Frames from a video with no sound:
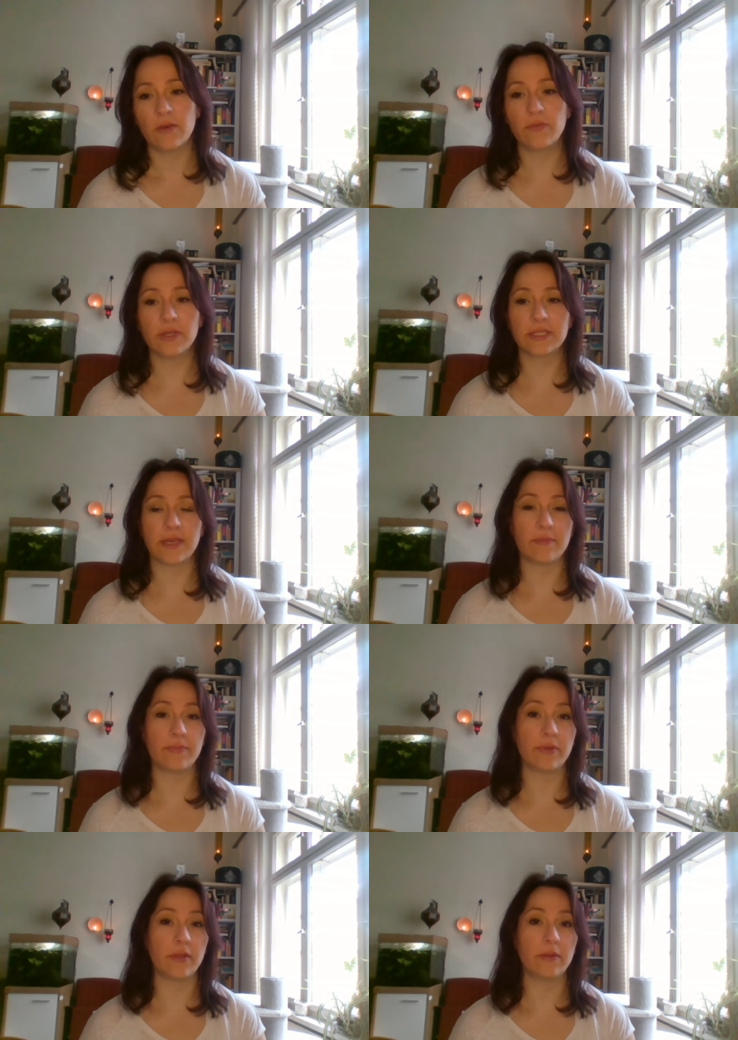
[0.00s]
For
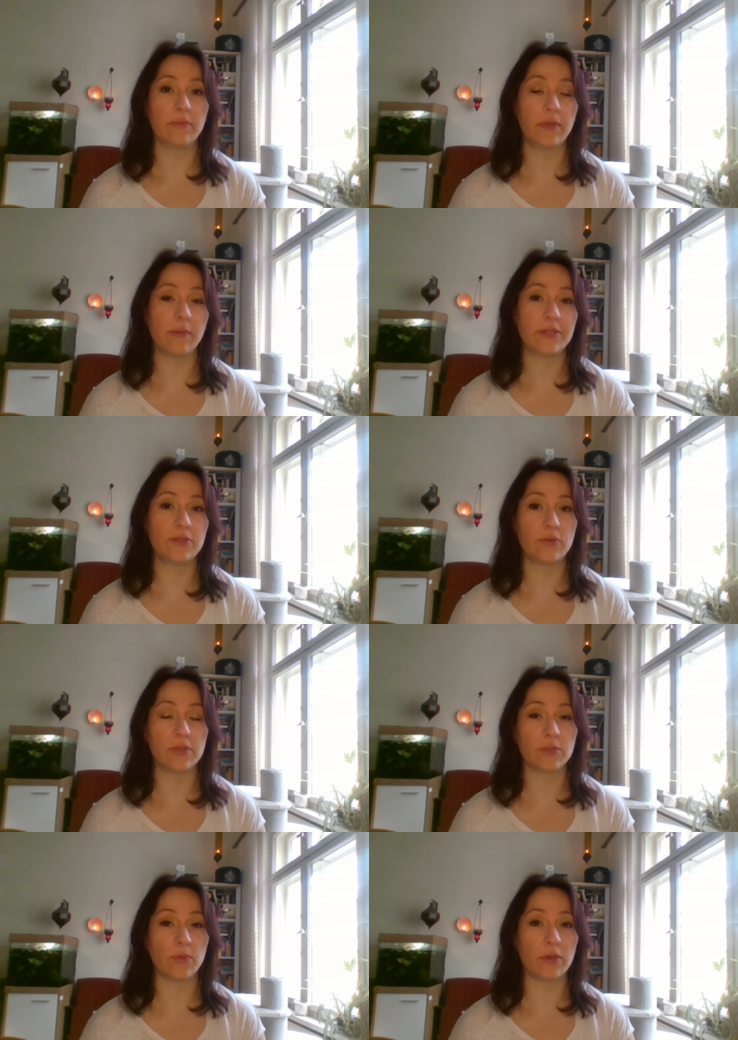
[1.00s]
example, we went to
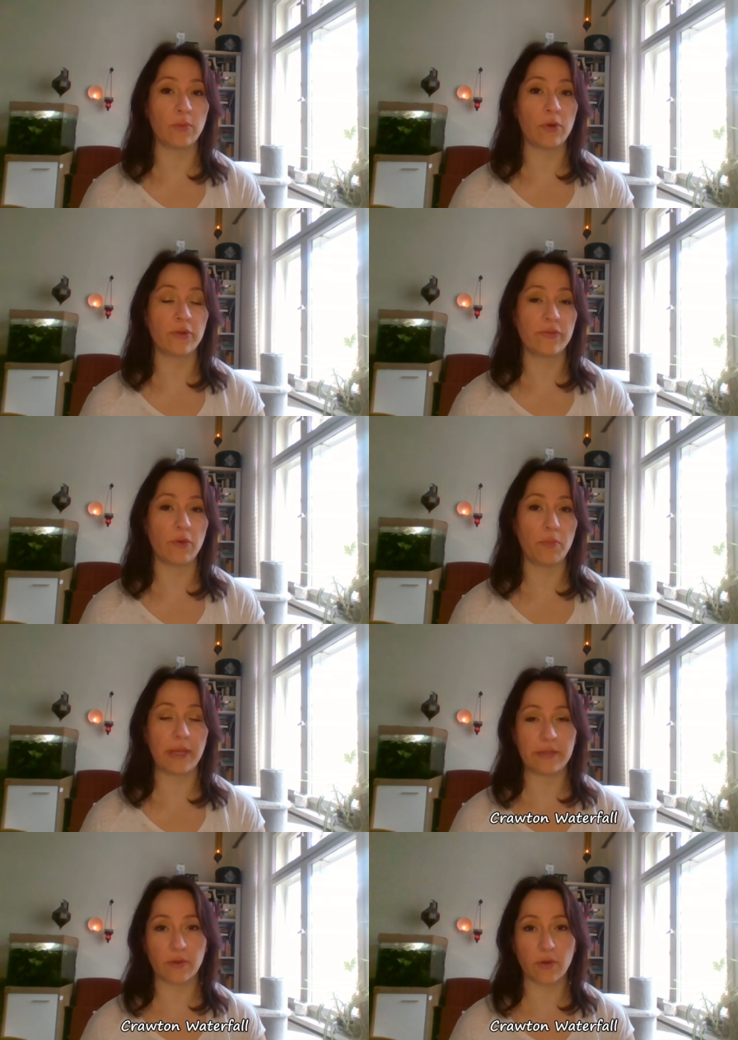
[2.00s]
this one waterfall
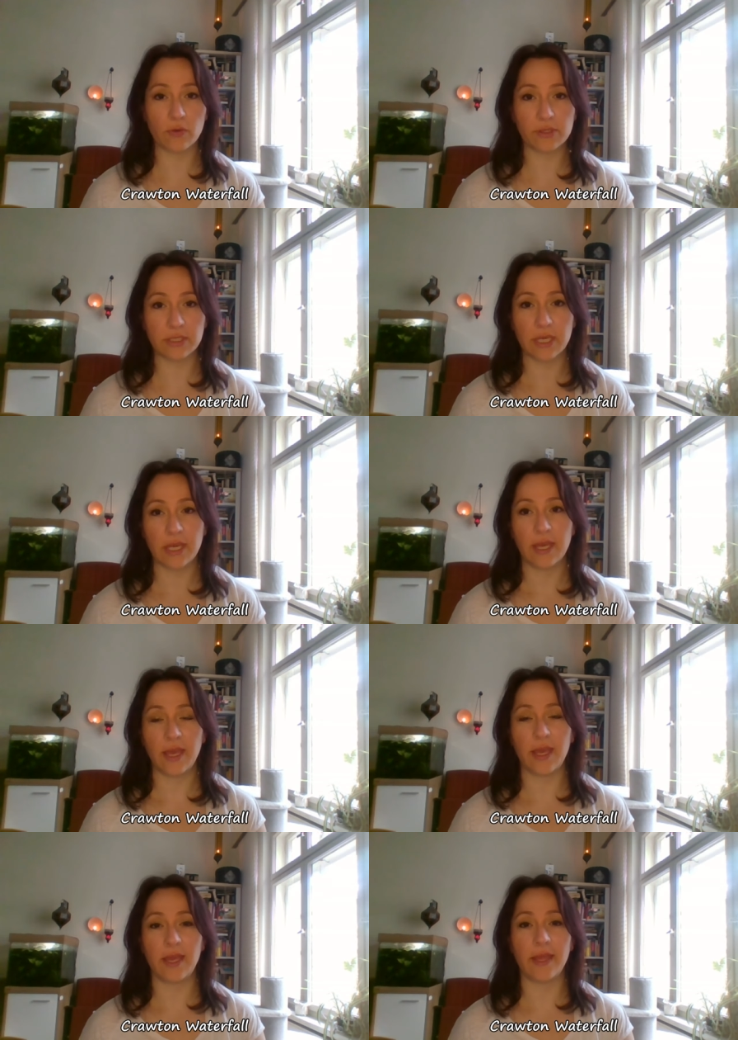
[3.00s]
by the coast,
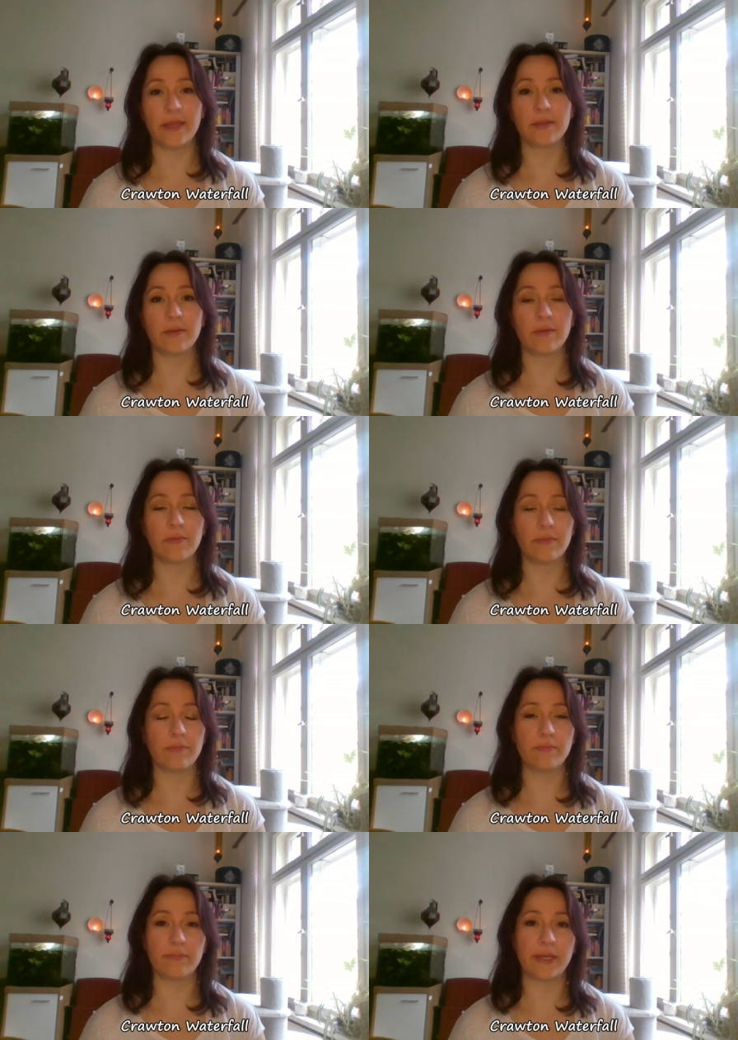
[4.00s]
and
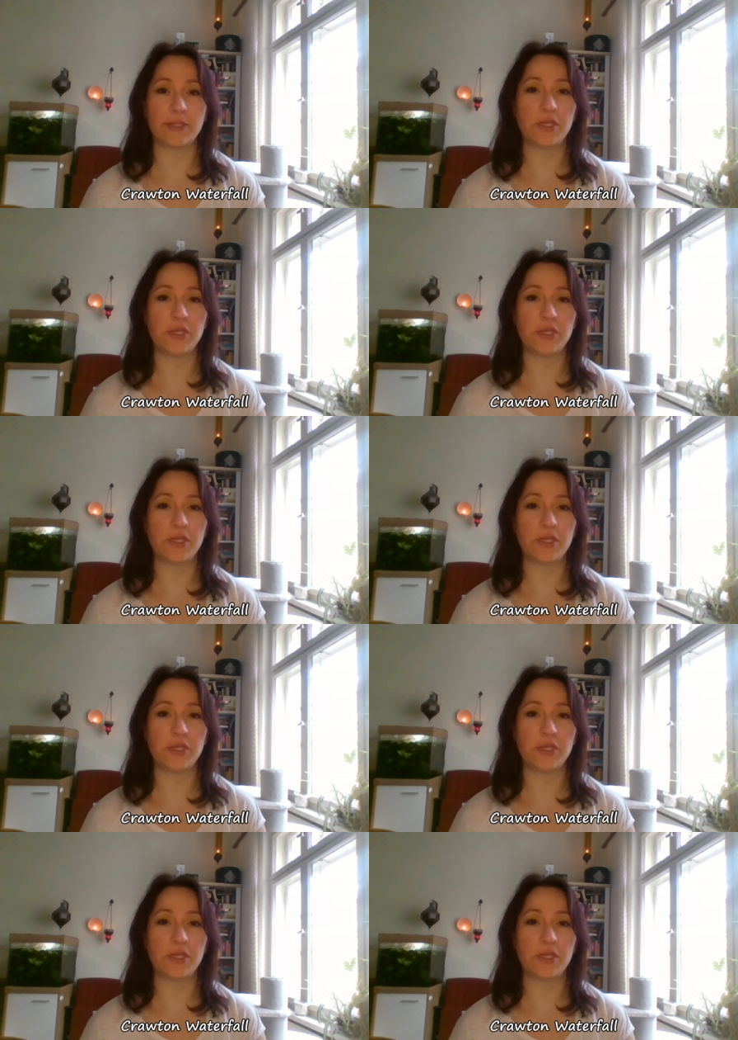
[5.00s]
by